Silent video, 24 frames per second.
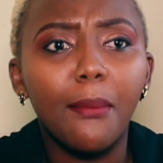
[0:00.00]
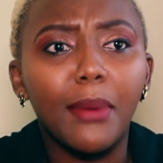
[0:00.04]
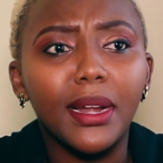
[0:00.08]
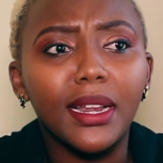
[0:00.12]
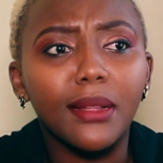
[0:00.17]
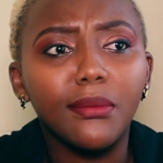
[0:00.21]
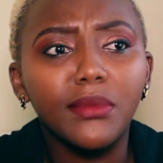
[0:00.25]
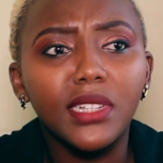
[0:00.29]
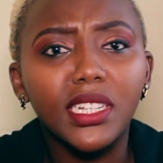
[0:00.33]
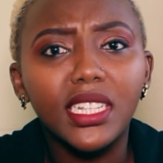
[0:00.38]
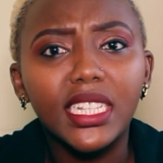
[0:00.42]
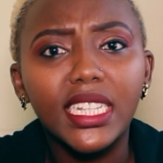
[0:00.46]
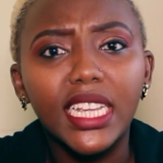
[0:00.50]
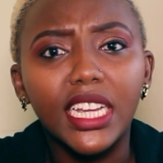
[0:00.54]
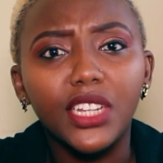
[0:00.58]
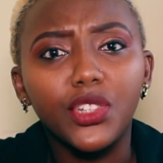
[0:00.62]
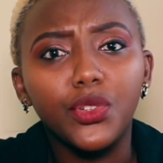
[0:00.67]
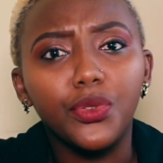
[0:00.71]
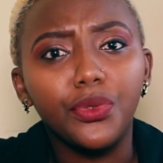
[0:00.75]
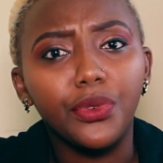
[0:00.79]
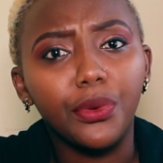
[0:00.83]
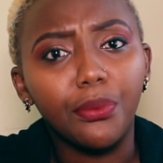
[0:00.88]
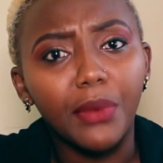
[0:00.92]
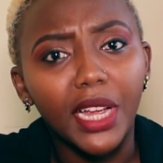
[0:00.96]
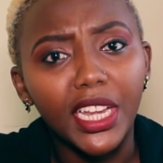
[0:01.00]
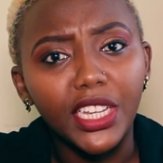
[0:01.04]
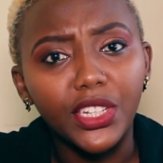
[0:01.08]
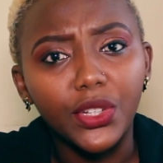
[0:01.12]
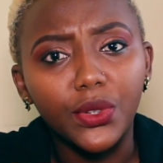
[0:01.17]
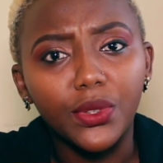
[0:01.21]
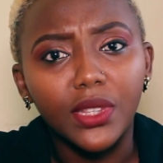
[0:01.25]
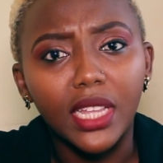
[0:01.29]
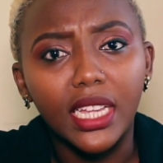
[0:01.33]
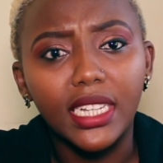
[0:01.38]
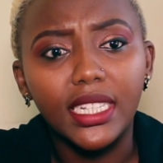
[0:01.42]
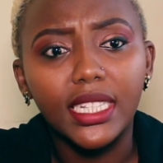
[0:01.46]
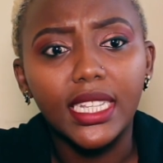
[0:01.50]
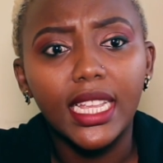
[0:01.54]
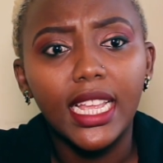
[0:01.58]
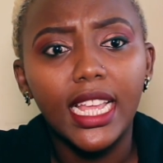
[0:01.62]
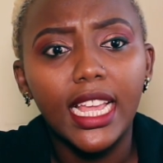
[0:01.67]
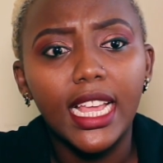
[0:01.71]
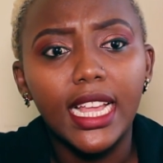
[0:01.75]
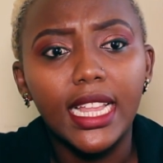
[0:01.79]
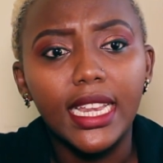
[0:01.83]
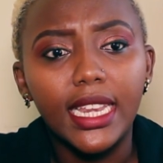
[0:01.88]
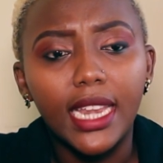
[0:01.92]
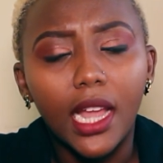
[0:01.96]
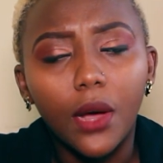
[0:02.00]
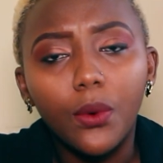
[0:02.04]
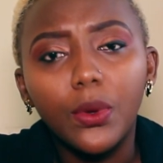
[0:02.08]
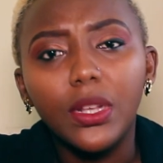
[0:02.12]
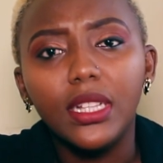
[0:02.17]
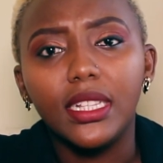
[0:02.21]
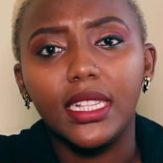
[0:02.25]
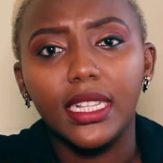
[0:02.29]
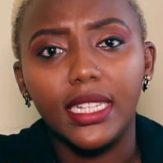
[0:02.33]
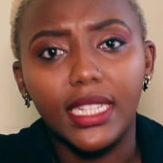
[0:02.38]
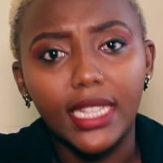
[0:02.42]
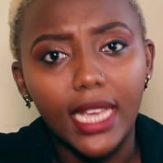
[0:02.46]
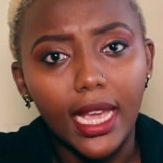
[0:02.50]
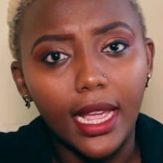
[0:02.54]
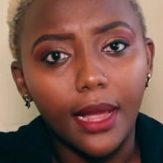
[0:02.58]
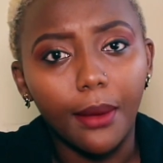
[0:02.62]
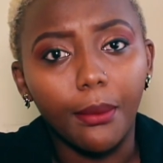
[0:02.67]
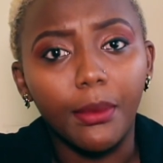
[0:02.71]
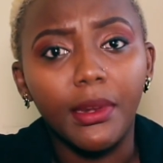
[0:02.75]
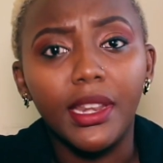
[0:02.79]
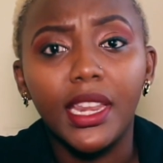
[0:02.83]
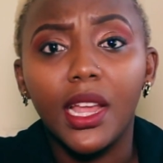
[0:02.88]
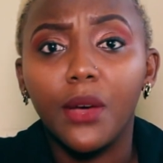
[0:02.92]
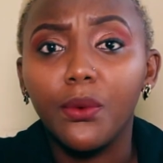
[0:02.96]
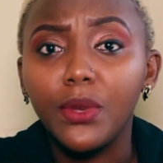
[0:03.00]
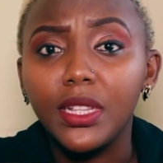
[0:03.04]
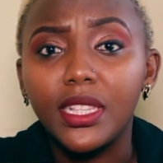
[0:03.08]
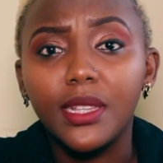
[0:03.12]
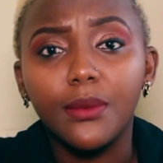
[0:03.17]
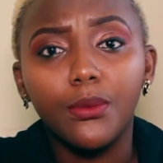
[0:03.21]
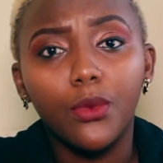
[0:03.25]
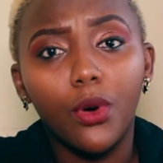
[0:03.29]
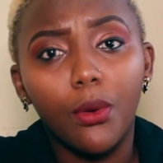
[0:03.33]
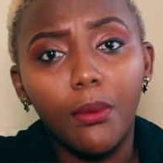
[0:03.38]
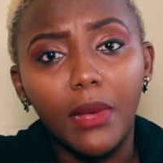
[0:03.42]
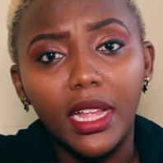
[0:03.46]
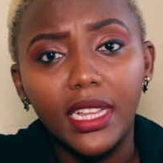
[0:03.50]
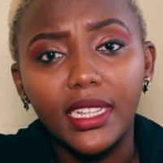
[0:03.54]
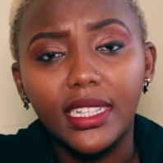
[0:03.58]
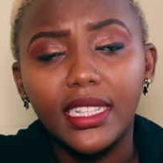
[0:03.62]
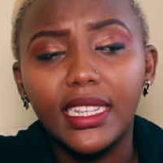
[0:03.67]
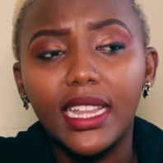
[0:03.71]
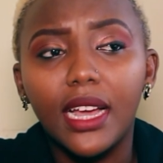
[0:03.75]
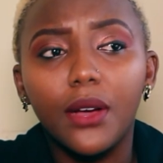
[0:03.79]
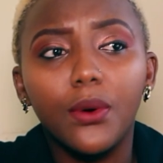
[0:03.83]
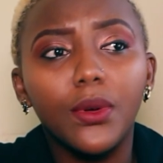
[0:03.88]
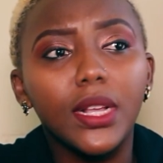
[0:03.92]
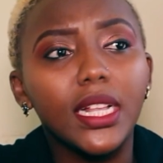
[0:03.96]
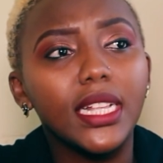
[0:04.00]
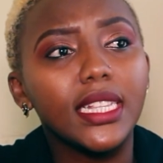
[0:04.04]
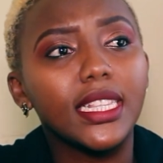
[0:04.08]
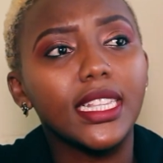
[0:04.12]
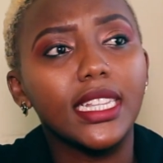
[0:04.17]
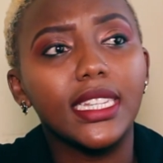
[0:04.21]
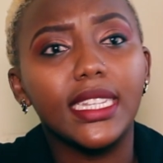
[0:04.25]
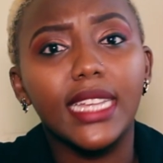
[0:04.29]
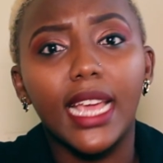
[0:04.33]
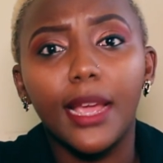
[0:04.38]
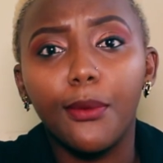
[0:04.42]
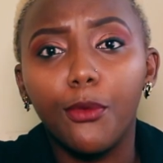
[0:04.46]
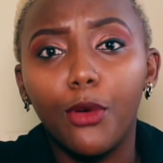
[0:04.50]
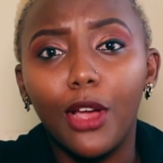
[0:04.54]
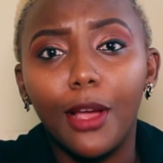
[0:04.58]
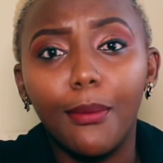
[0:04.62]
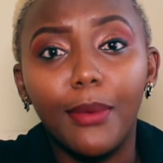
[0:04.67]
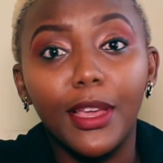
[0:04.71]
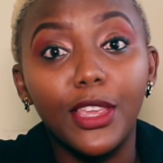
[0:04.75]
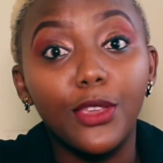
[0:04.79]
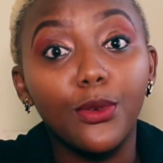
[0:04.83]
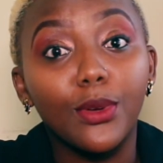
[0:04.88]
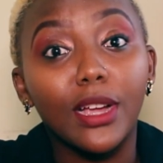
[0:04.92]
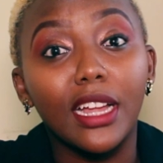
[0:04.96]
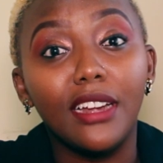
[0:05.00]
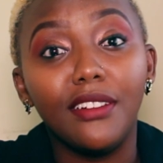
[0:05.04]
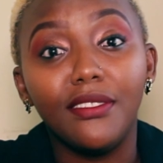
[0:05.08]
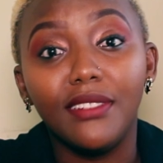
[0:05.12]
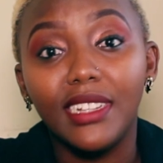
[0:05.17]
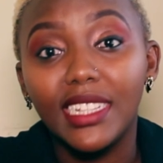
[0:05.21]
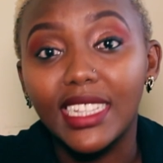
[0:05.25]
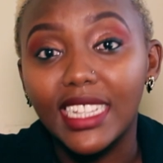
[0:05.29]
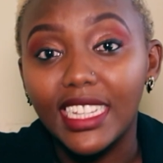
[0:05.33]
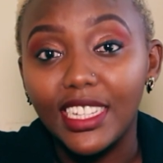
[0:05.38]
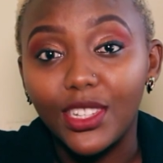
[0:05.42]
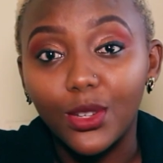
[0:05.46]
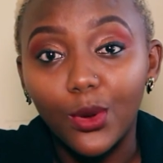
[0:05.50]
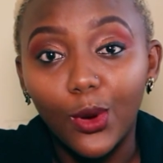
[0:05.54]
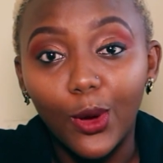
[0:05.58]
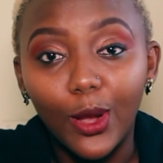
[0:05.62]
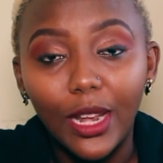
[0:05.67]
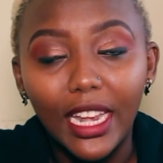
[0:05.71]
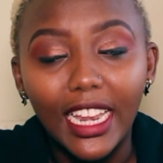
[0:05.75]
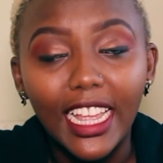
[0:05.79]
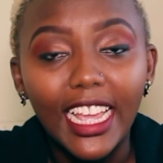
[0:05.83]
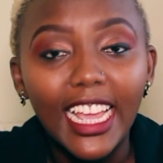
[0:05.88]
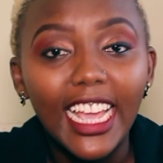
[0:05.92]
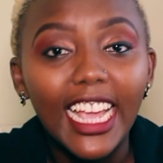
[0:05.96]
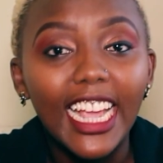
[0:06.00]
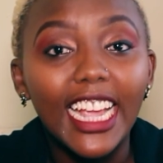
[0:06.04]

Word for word: but I'm just here to remind you that now is the time, now is the moment, now is the time whereby you can risk it all.